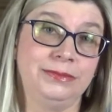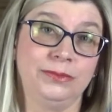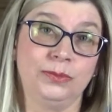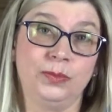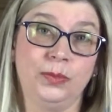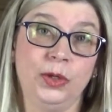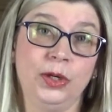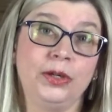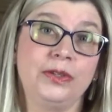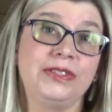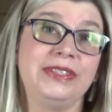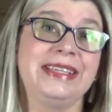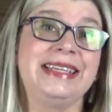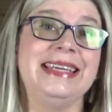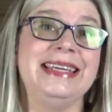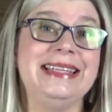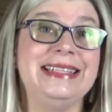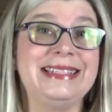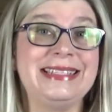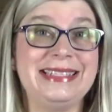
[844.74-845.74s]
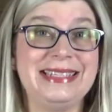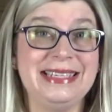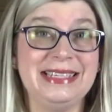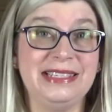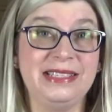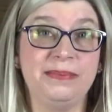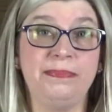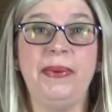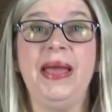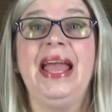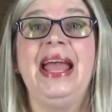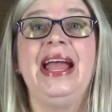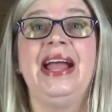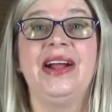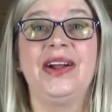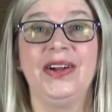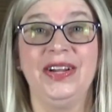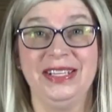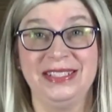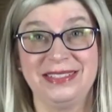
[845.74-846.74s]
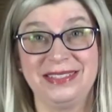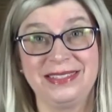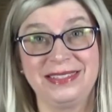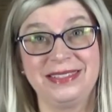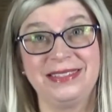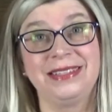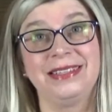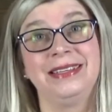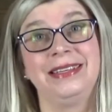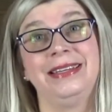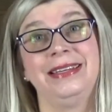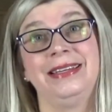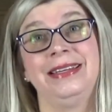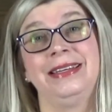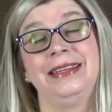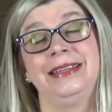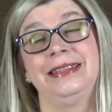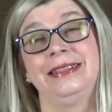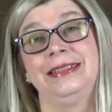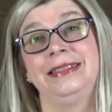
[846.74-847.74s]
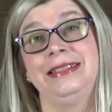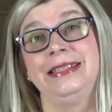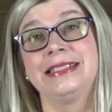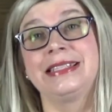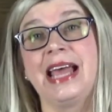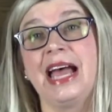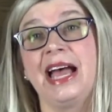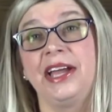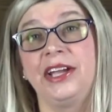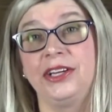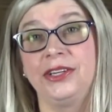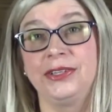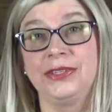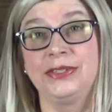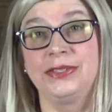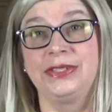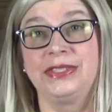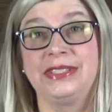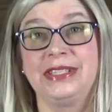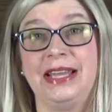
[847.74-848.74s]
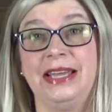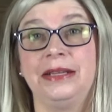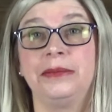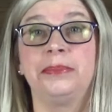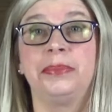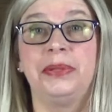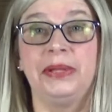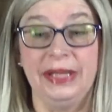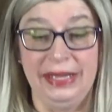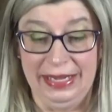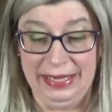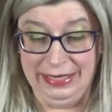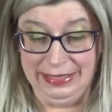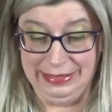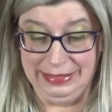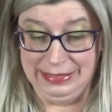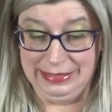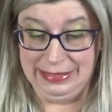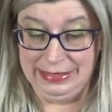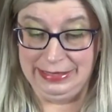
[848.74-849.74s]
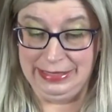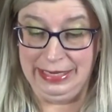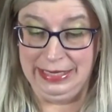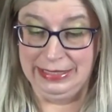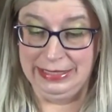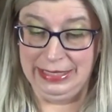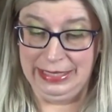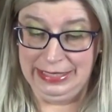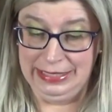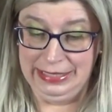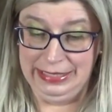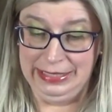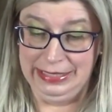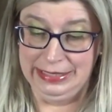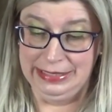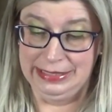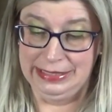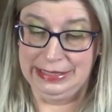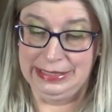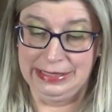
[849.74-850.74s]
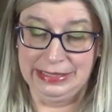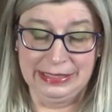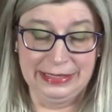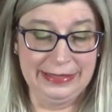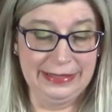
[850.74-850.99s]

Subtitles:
works against his parents' desires and plans and ideas.